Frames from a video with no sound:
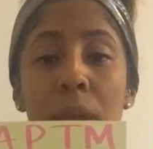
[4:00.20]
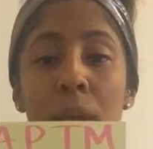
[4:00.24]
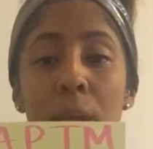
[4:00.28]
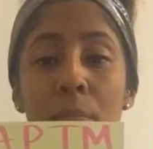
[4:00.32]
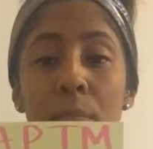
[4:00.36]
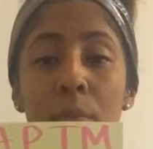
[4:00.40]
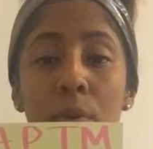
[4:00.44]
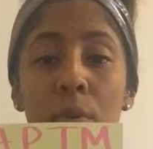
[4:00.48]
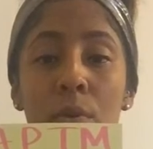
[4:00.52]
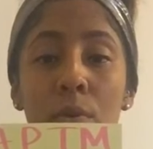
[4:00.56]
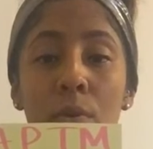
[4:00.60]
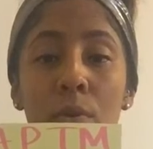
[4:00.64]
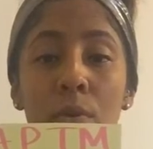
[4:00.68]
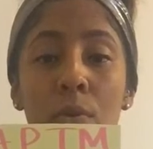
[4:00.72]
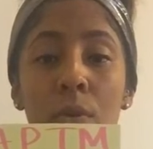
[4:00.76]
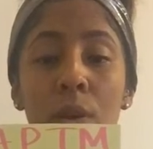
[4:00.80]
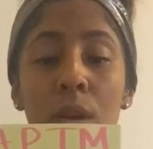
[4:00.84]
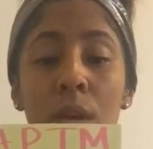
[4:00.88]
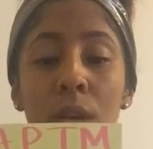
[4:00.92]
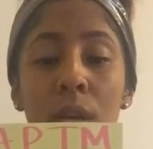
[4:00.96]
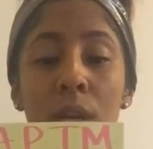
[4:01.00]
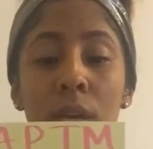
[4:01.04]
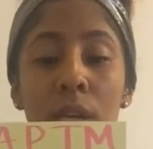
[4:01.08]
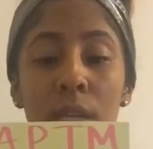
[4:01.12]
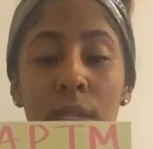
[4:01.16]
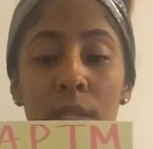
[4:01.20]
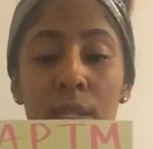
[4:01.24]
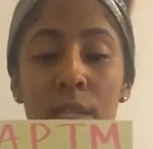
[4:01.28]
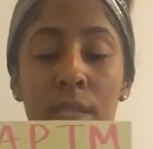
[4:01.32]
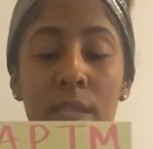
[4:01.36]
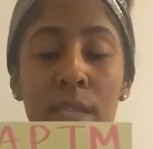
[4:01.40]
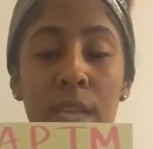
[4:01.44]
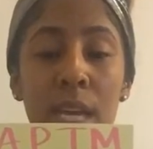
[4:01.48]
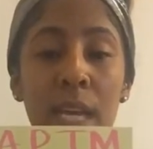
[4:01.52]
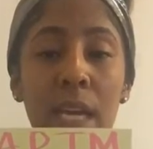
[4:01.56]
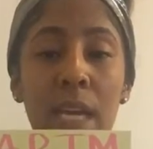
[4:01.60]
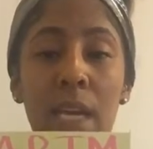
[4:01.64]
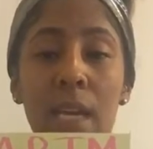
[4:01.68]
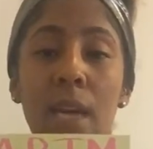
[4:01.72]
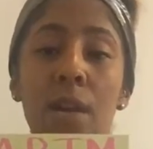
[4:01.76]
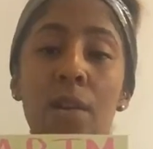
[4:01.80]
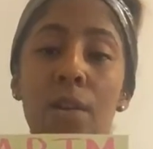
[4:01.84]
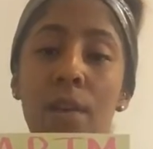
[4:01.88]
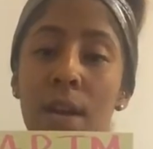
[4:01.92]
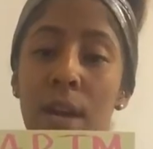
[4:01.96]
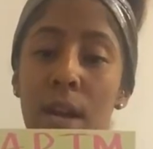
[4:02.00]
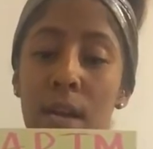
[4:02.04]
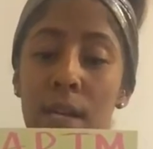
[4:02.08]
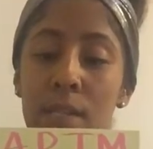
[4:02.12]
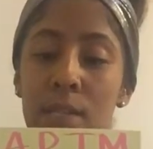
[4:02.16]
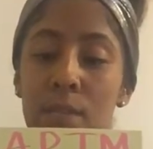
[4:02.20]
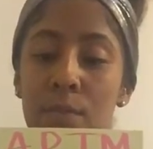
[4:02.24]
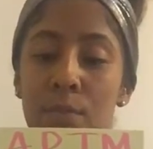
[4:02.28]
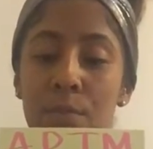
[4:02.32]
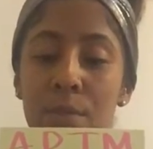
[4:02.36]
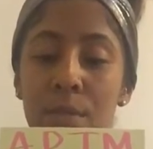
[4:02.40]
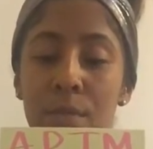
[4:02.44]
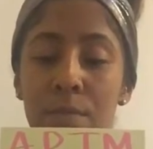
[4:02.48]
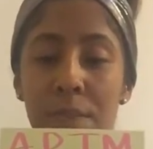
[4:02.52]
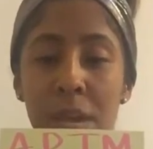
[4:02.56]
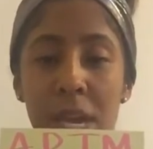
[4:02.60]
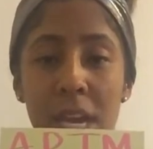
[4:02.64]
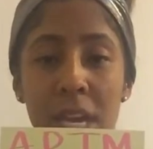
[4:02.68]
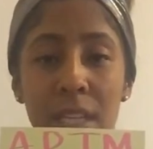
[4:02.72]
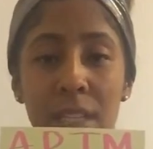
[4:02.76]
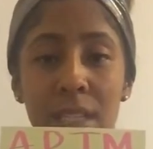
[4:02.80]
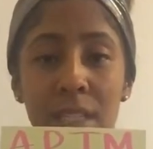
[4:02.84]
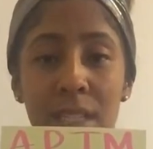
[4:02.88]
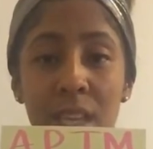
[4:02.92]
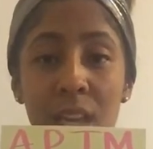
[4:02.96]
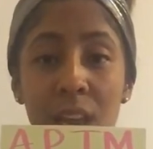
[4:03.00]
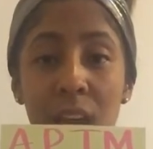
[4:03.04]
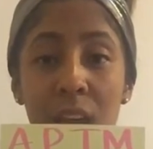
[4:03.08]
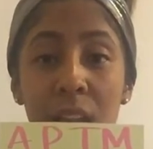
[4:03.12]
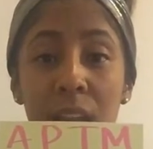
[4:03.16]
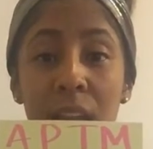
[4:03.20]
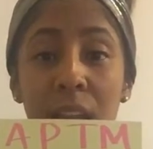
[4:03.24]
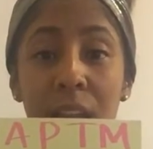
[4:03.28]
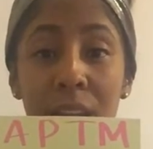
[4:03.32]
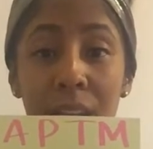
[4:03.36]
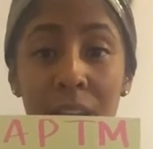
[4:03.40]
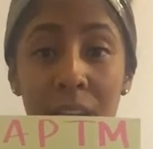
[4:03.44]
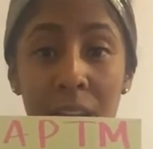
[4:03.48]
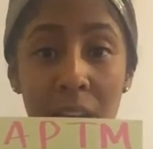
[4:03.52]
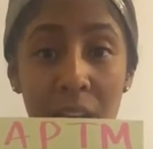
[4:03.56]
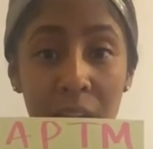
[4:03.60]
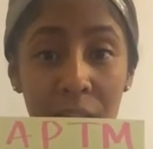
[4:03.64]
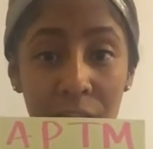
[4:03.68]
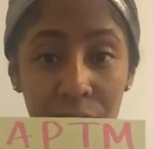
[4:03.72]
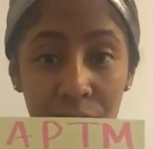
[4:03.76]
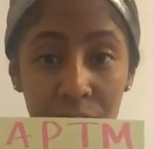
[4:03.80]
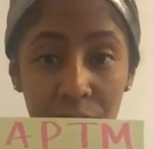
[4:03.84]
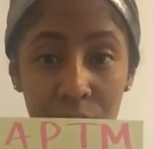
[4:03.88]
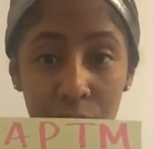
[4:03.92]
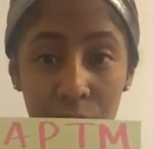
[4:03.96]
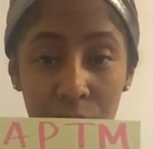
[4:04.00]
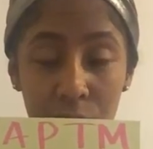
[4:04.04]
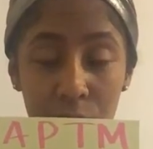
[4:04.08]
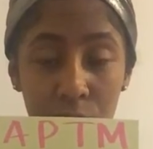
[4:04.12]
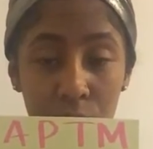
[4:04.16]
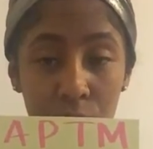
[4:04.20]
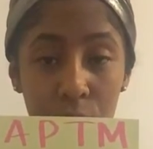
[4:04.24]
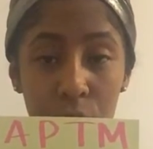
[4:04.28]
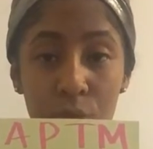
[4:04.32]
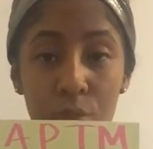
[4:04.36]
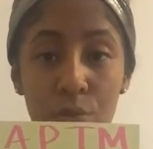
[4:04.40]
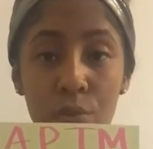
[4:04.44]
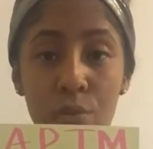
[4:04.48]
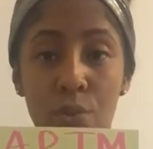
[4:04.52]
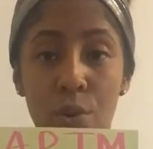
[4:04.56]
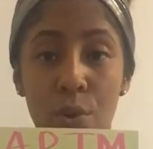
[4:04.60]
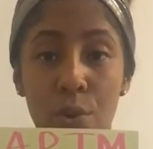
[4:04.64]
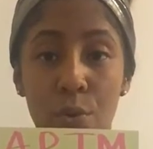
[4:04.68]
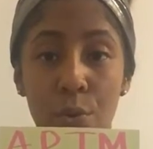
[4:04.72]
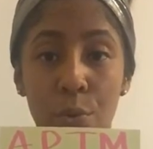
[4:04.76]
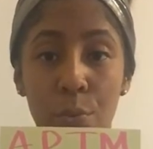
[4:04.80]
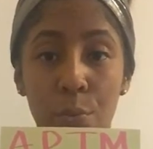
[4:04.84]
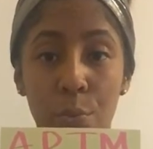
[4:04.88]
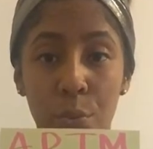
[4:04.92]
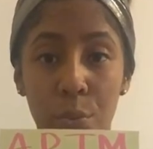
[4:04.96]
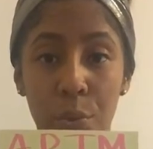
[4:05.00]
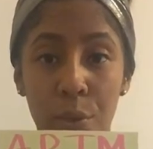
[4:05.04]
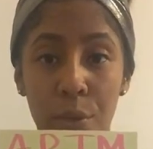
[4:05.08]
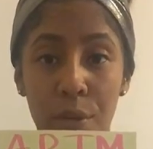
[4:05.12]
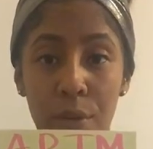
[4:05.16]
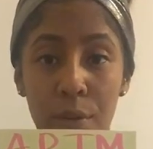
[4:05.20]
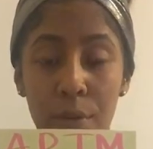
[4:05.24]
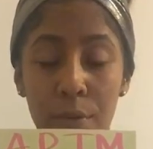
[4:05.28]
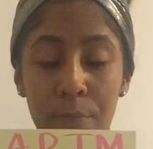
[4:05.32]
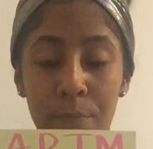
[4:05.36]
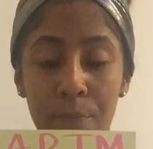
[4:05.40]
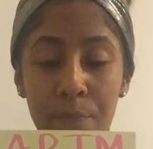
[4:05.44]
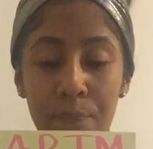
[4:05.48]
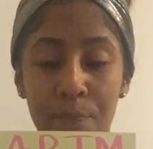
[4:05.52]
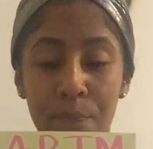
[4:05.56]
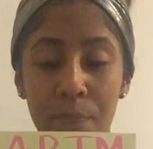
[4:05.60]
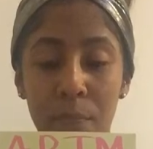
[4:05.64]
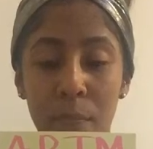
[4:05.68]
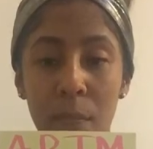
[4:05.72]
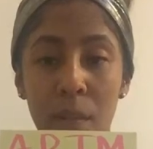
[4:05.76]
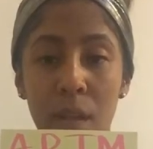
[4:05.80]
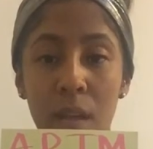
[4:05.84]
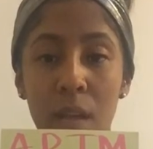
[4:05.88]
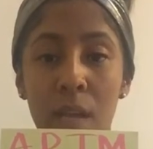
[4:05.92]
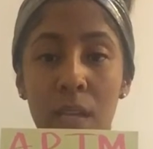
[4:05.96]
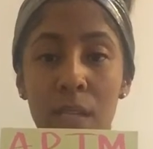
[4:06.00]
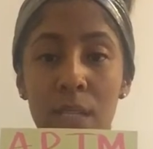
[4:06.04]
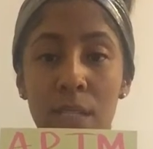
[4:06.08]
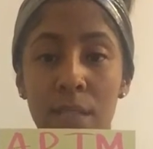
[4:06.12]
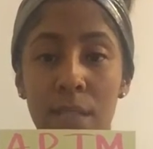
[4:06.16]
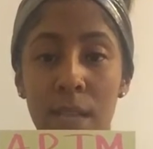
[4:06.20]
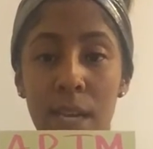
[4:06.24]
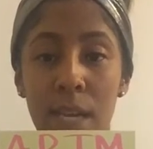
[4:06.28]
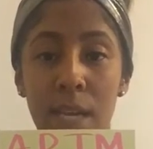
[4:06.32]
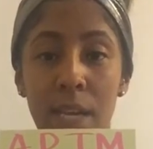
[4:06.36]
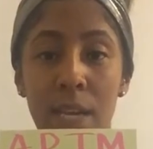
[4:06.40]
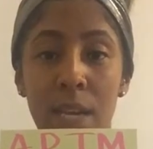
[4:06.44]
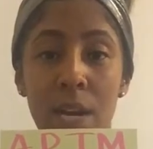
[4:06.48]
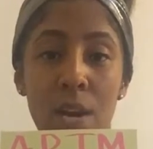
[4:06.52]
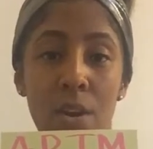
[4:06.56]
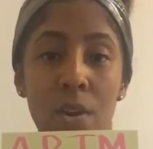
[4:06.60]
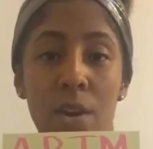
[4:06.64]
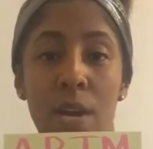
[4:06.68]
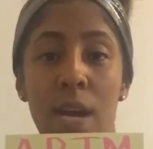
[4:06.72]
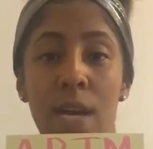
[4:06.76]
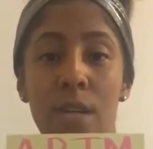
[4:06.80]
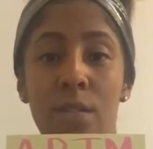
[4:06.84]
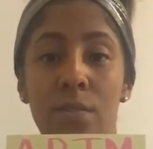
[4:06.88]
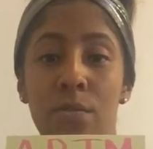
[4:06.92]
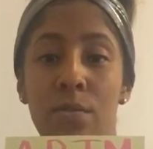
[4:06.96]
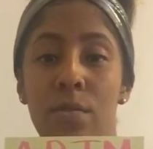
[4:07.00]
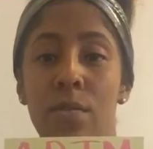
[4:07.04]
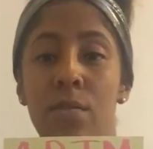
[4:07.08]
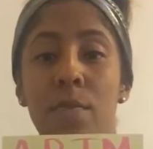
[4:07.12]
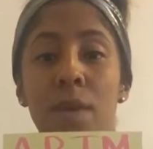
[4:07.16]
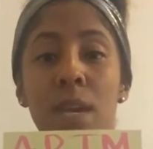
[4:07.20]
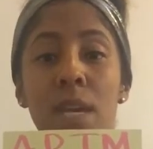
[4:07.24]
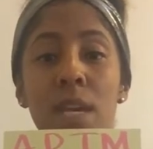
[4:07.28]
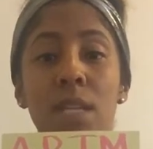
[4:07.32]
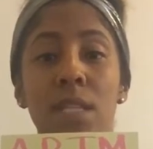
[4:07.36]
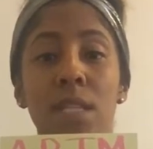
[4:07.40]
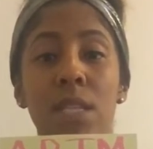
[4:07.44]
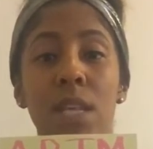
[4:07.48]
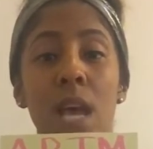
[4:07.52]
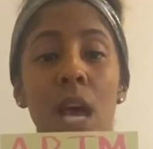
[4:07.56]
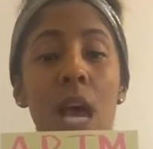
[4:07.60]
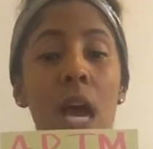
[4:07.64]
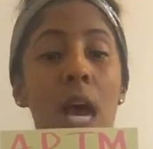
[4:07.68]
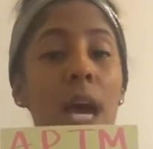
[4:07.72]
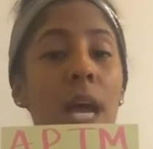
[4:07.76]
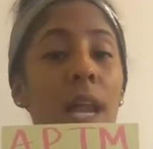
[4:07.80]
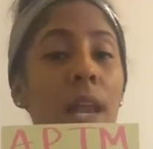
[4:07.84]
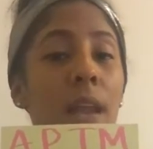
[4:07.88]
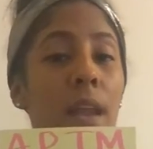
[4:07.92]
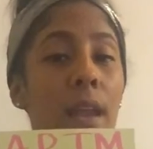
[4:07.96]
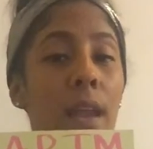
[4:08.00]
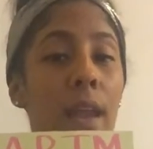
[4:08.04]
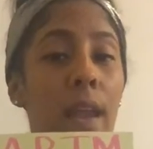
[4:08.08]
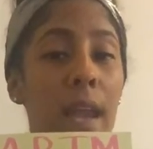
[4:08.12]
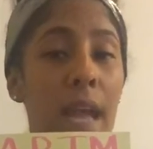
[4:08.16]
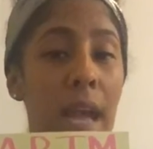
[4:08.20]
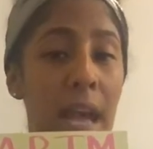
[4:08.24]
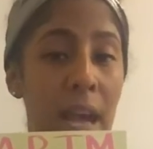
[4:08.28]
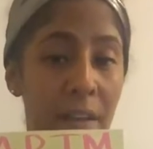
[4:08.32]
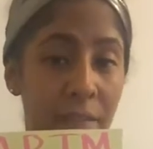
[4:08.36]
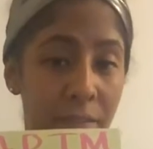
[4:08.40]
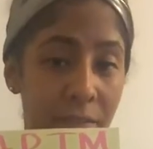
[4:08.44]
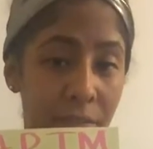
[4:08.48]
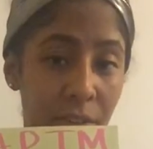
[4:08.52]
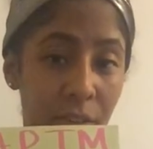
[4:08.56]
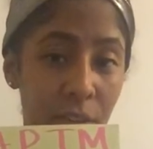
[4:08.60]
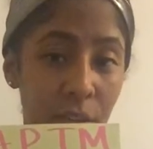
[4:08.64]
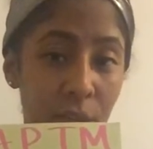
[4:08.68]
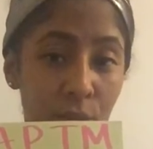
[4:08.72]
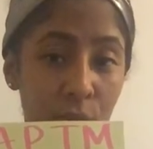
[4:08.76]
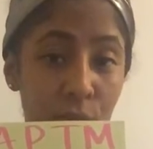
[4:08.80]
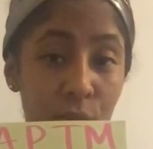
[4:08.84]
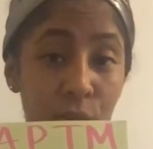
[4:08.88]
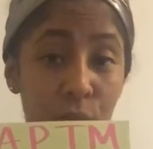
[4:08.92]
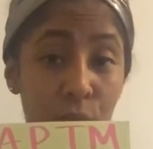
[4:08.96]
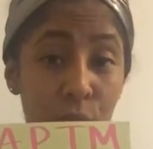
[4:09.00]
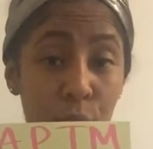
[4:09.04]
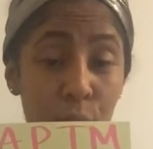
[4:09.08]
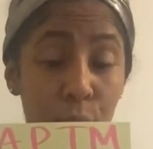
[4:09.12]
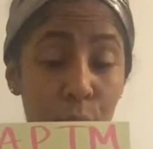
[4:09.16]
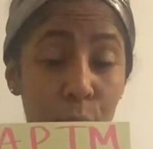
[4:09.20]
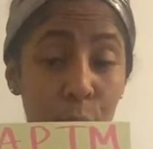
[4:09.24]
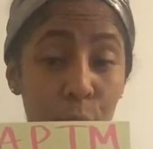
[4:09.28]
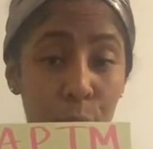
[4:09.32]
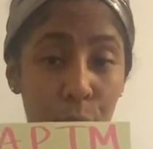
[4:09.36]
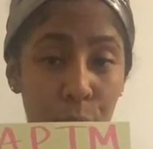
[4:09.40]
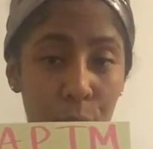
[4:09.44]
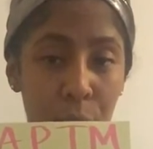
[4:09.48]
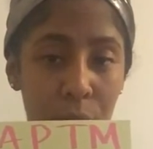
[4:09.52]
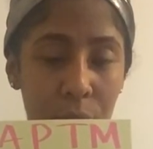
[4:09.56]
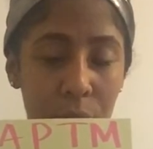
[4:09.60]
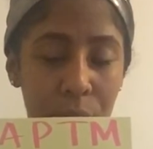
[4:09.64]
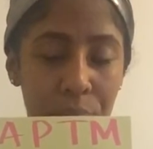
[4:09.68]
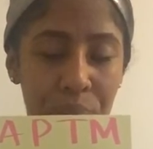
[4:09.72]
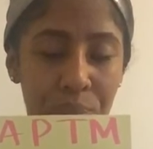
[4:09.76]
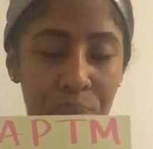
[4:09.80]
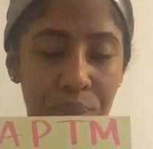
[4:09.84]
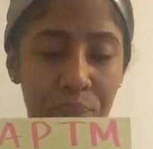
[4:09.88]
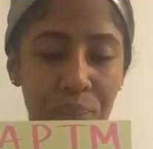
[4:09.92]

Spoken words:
apical, second intercostal space, left sternal border. Second intercostal space, left sternal border.